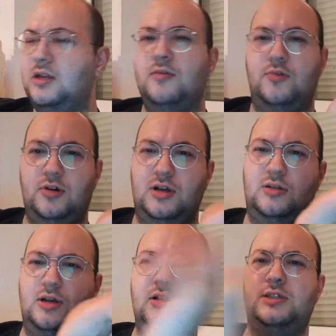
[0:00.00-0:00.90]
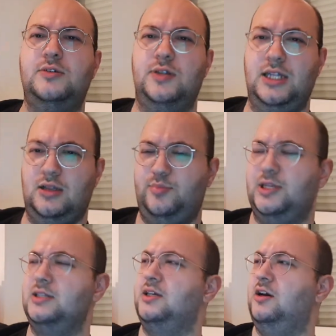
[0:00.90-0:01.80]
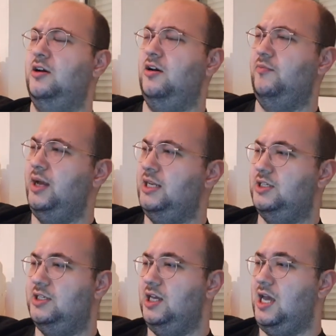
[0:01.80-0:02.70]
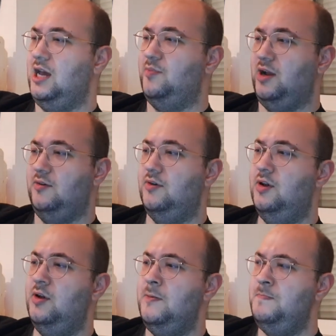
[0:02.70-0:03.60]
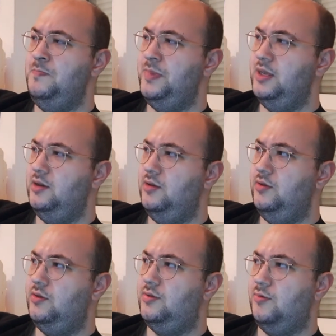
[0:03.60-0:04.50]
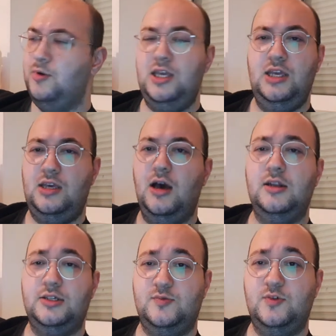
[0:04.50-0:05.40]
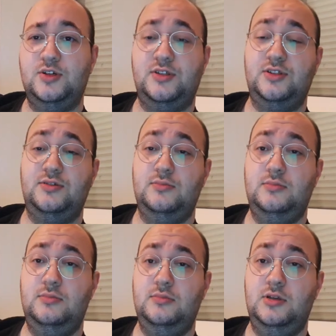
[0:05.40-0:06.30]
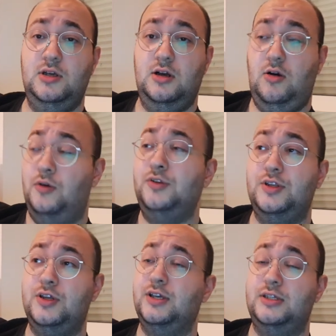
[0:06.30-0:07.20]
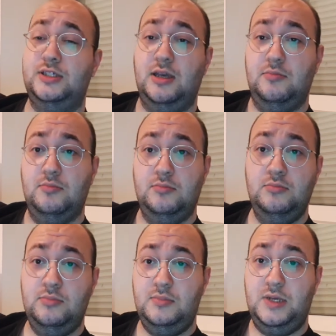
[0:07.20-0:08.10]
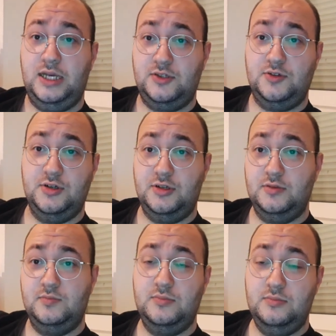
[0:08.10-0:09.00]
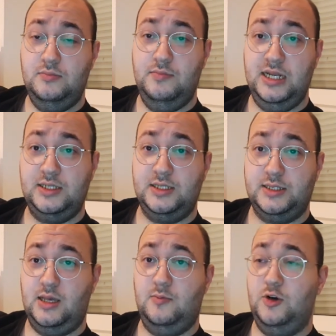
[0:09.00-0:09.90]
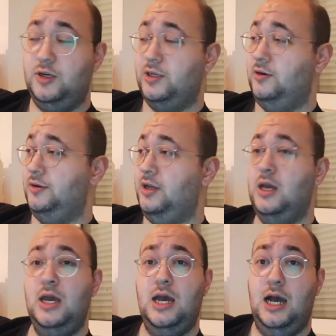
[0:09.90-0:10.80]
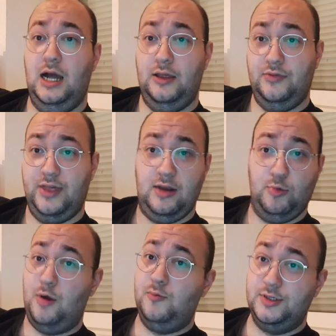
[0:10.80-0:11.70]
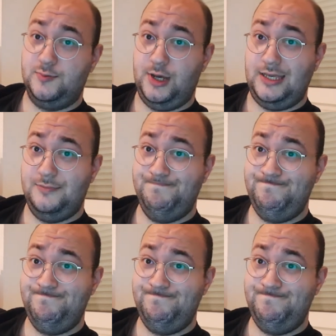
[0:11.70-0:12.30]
know what, I'll do a little bit. So I managed to get about 3 colours worth onto some extra miniatures that I'm working on, and then Rowan was awake,